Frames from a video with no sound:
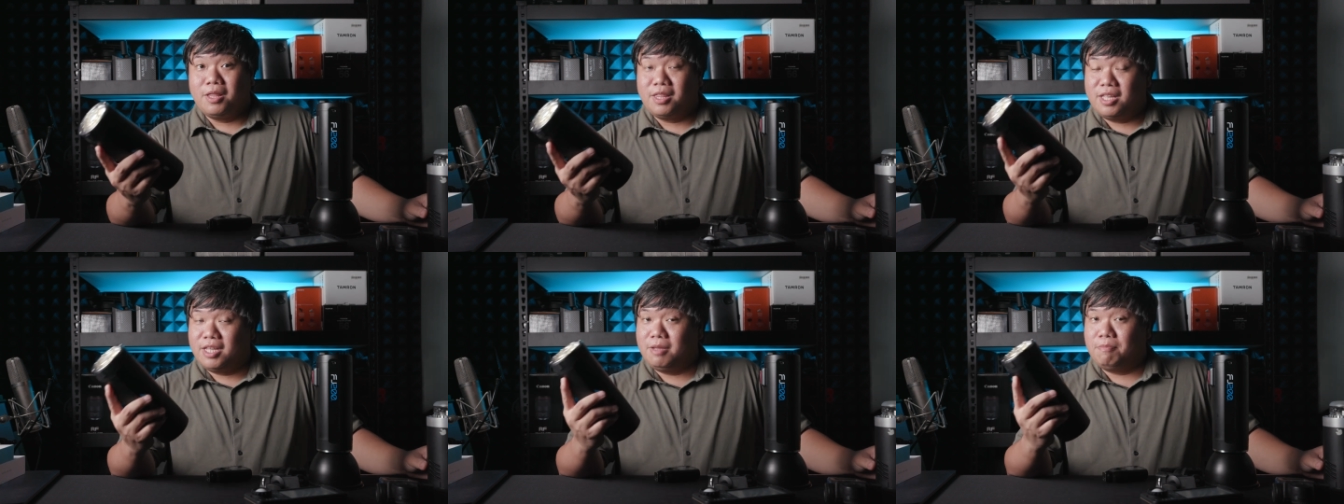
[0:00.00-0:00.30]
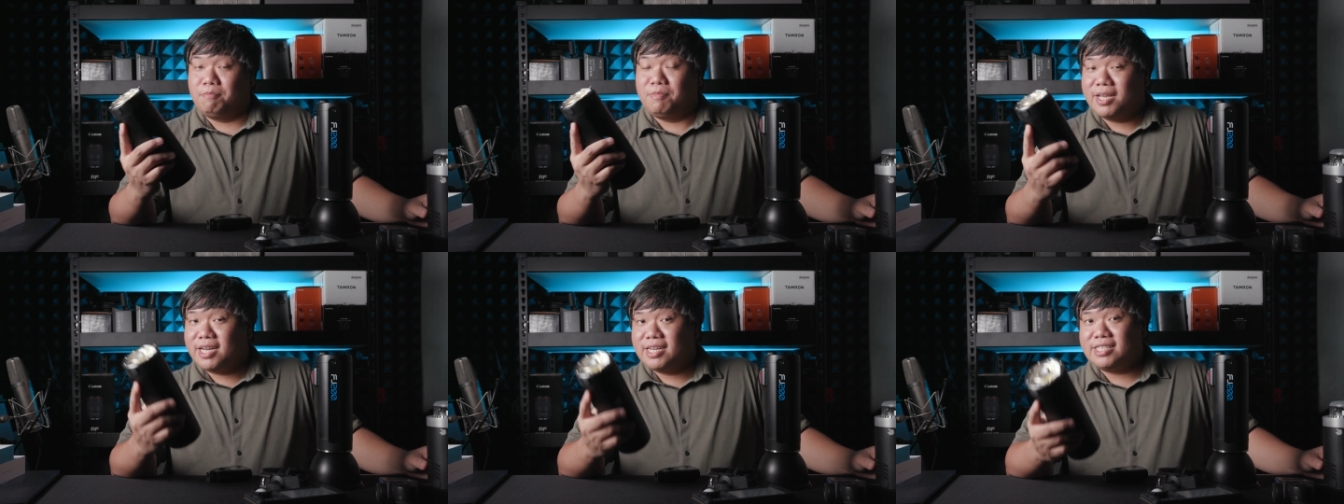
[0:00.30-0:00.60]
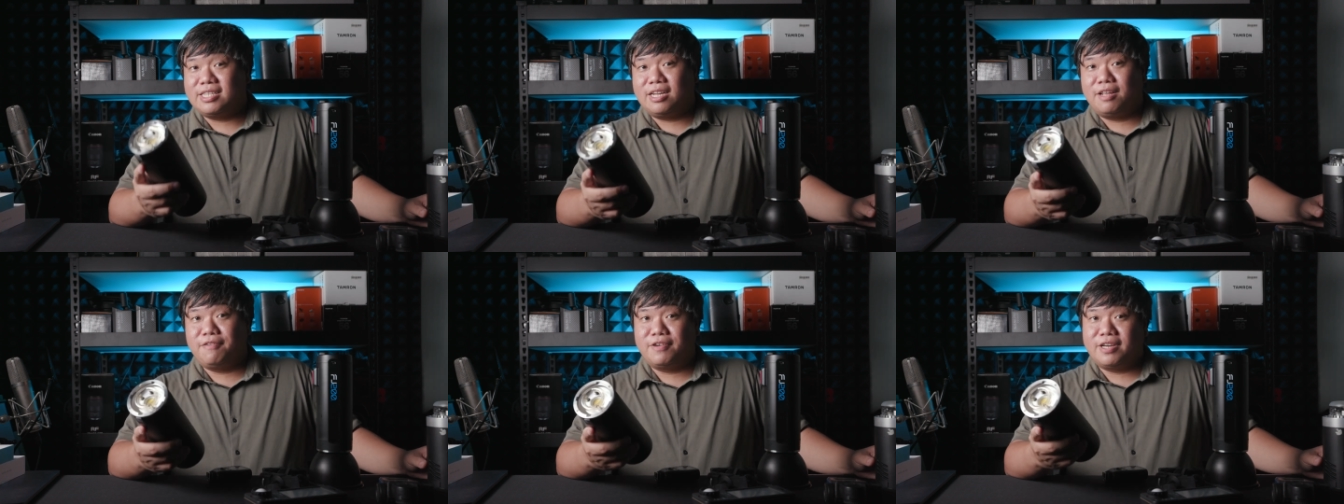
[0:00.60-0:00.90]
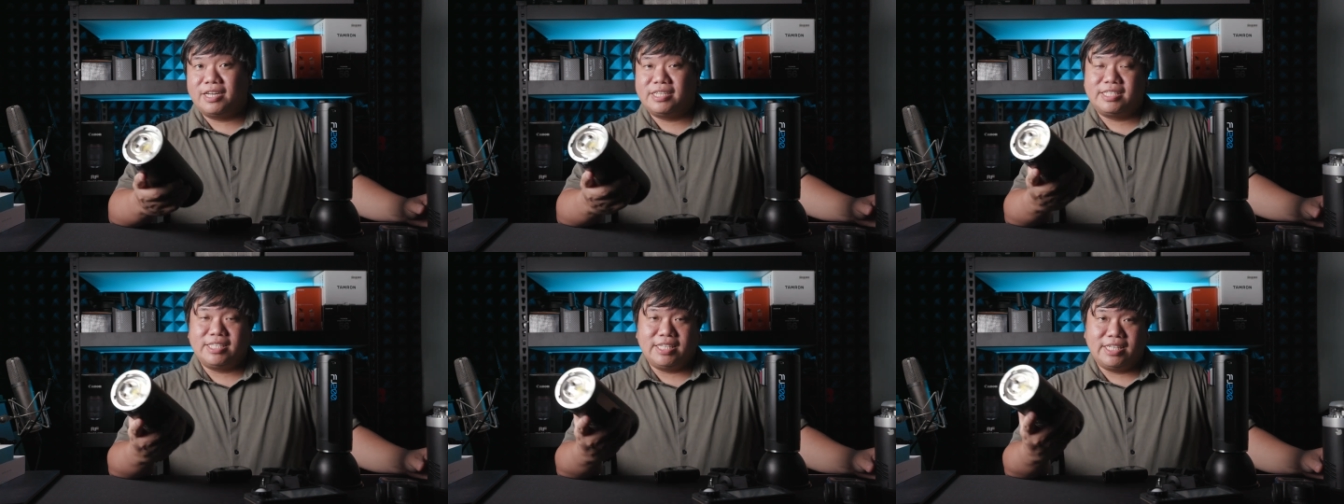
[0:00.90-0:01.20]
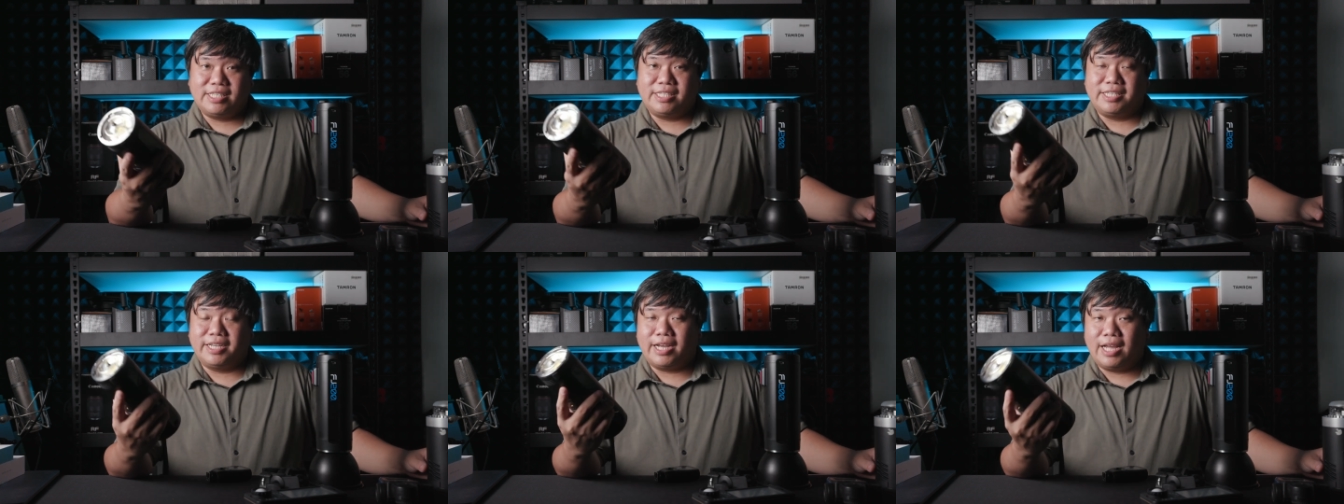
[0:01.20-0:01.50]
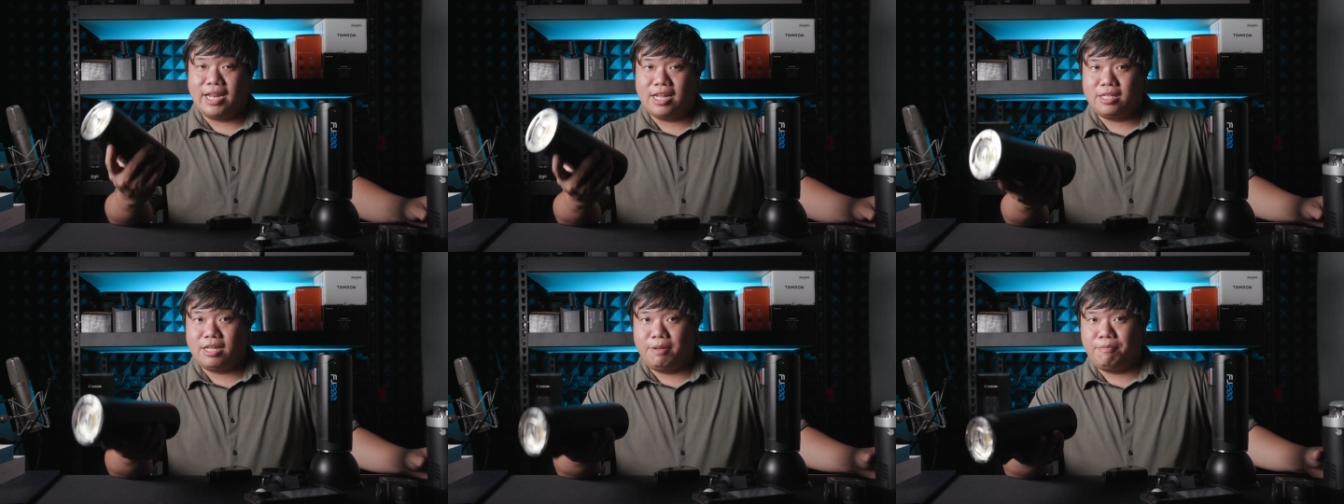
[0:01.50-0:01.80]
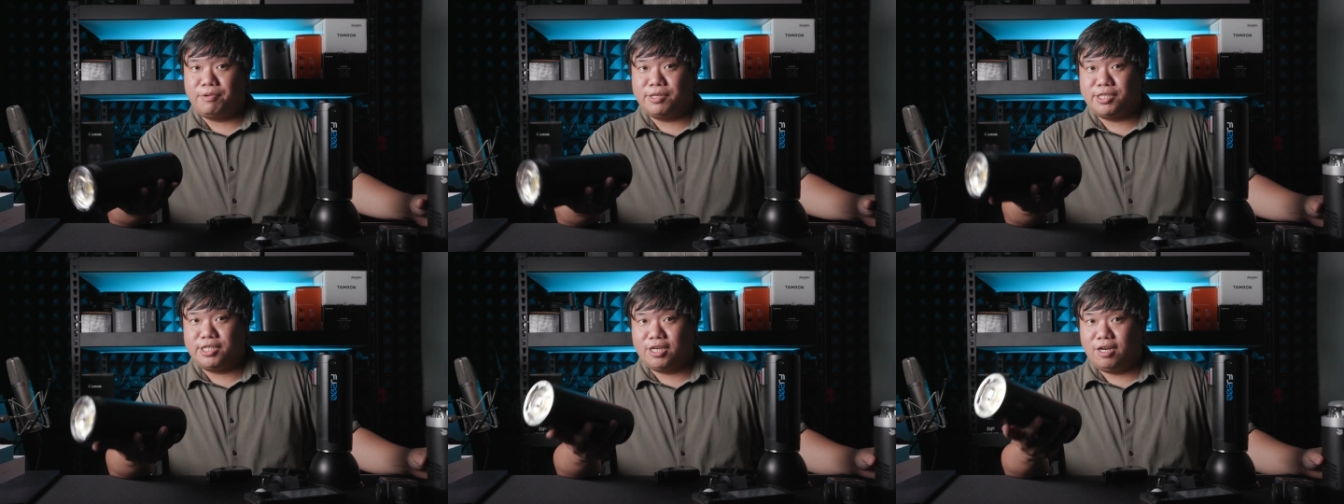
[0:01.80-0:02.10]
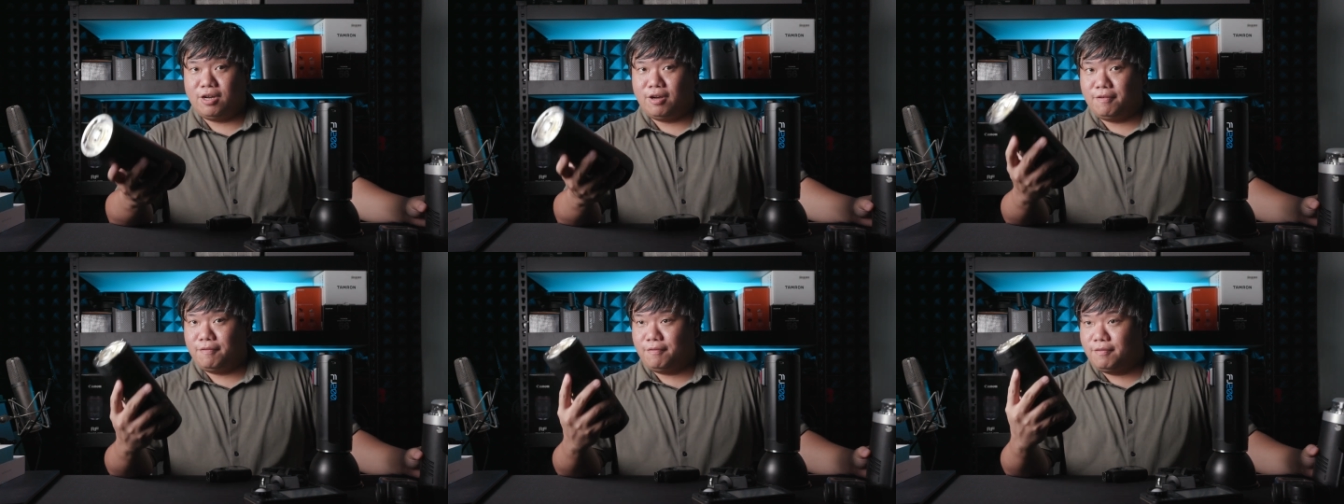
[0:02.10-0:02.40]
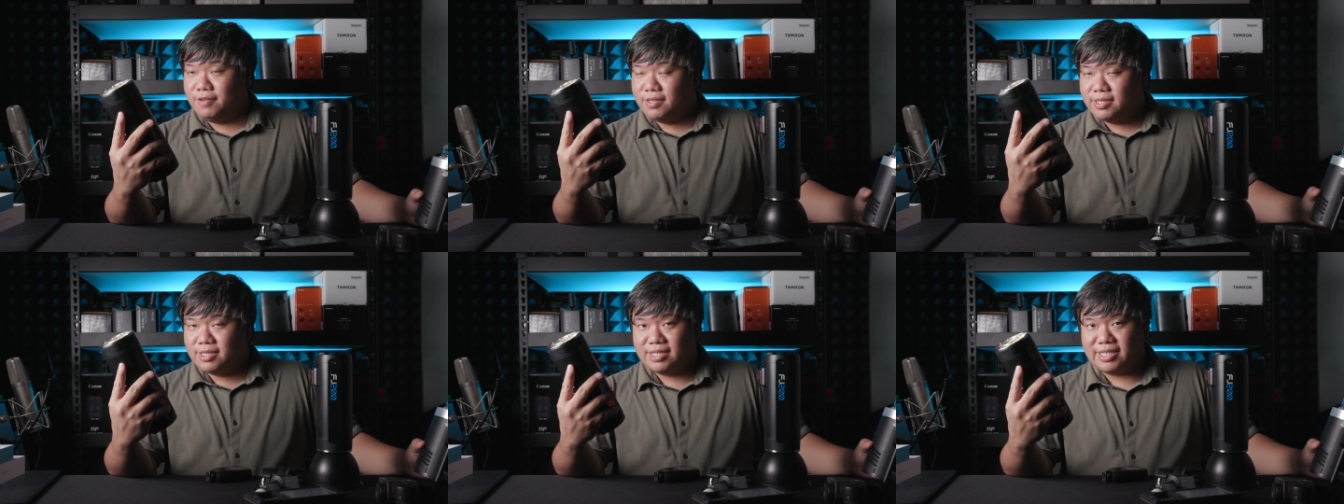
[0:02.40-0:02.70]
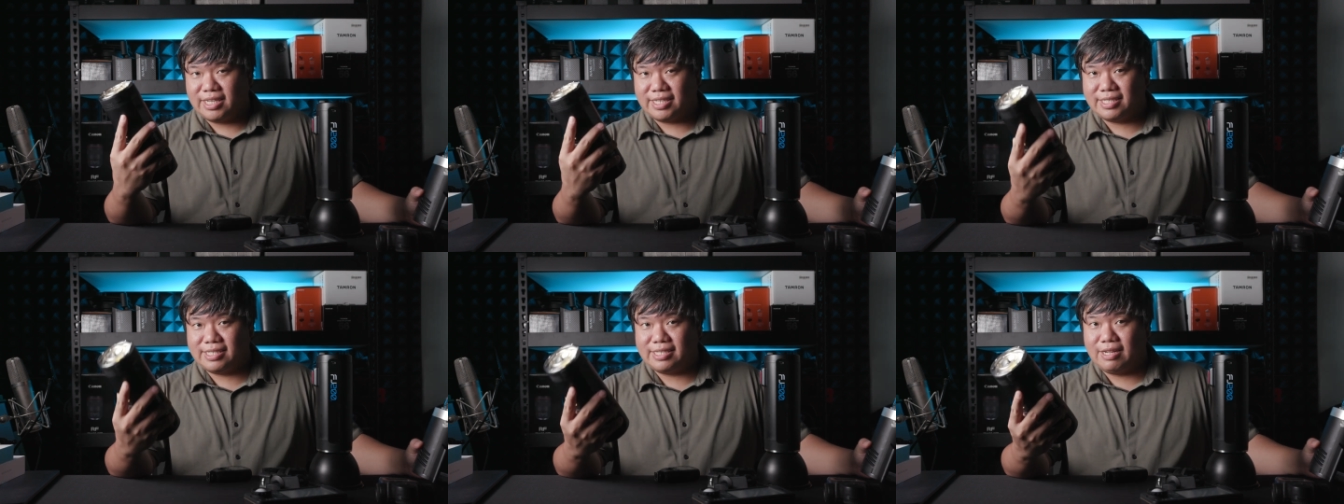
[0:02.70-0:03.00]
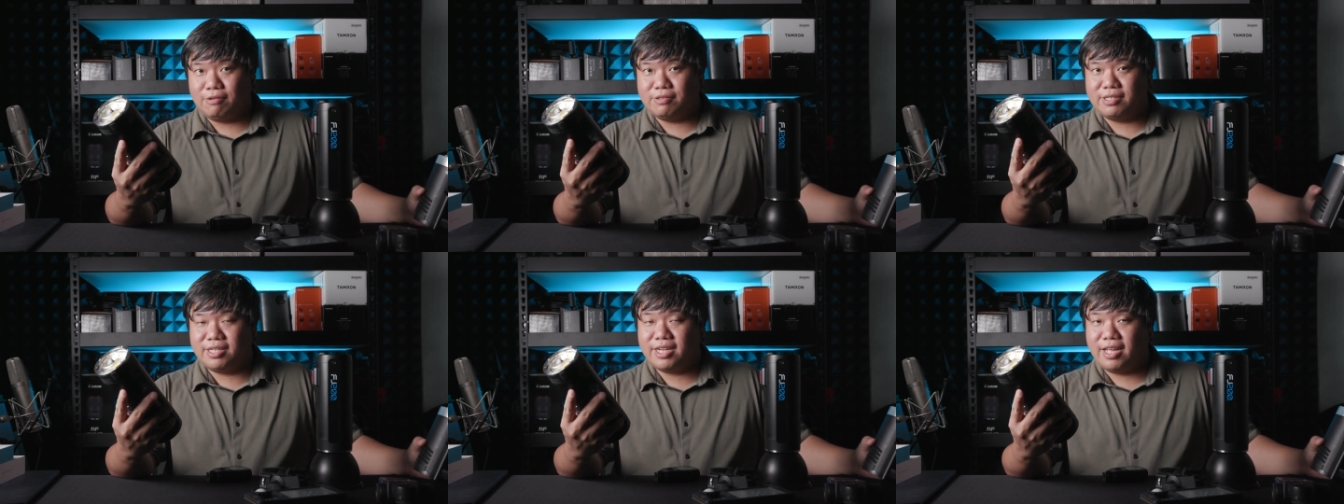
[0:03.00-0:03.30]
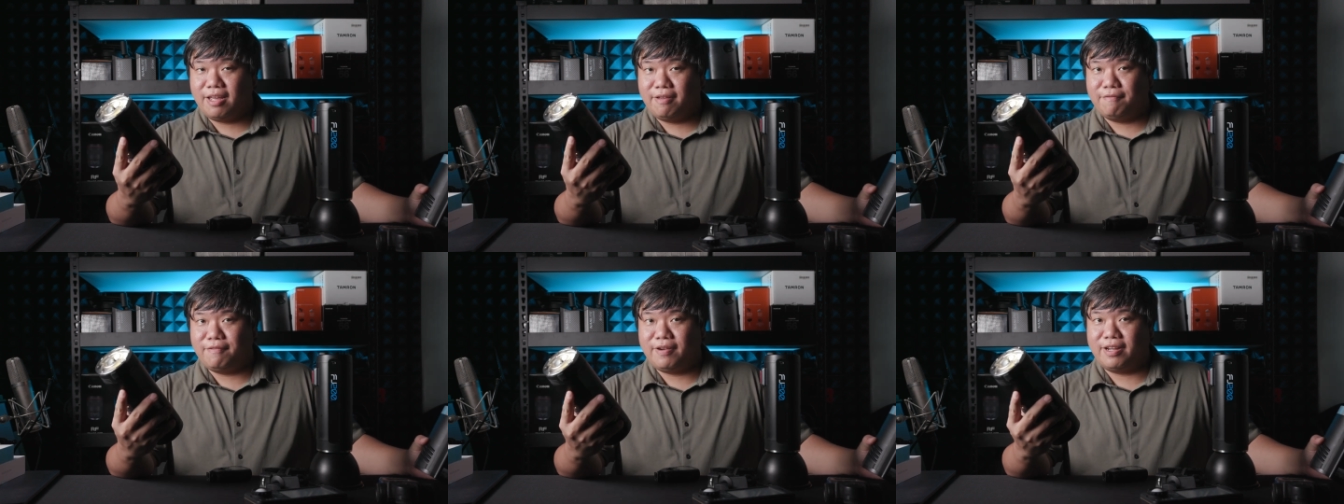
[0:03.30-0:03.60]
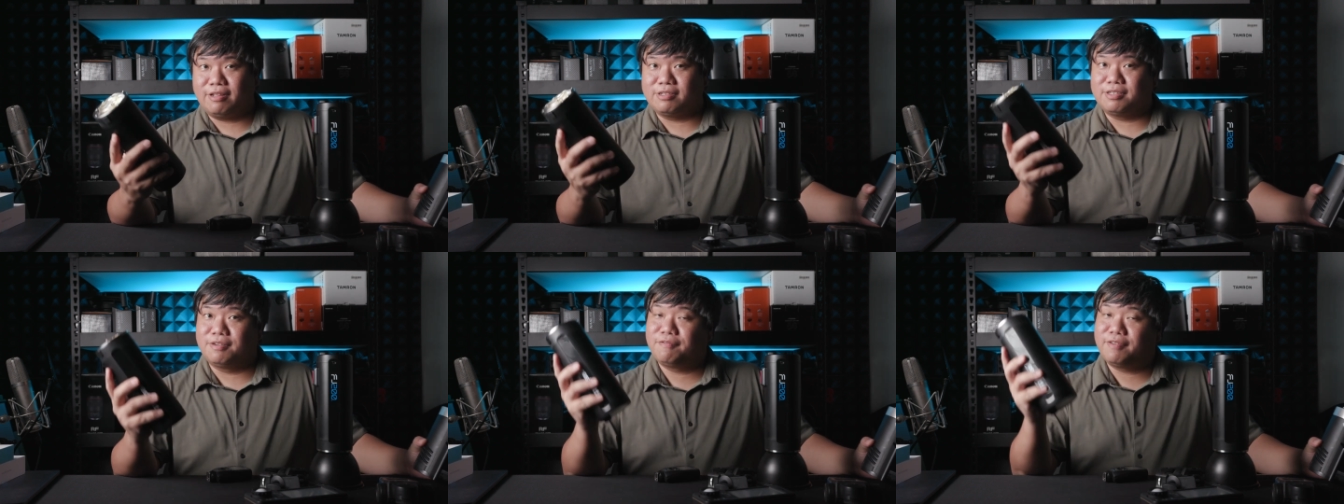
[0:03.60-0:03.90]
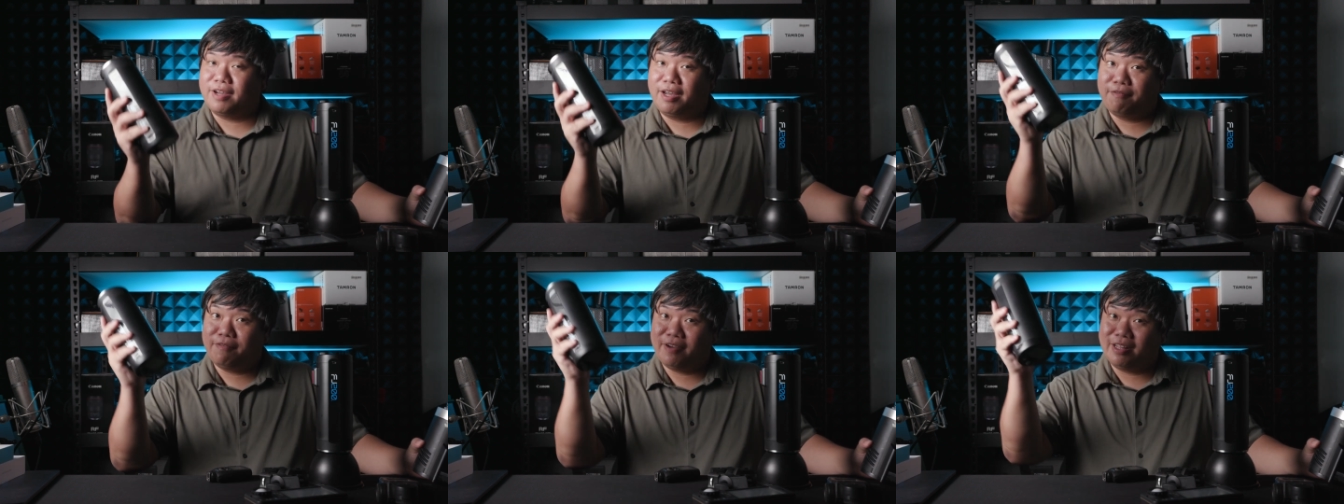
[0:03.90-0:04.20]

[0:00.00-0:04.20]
The bigger significance is the color temperature of six thousand and five thousand five,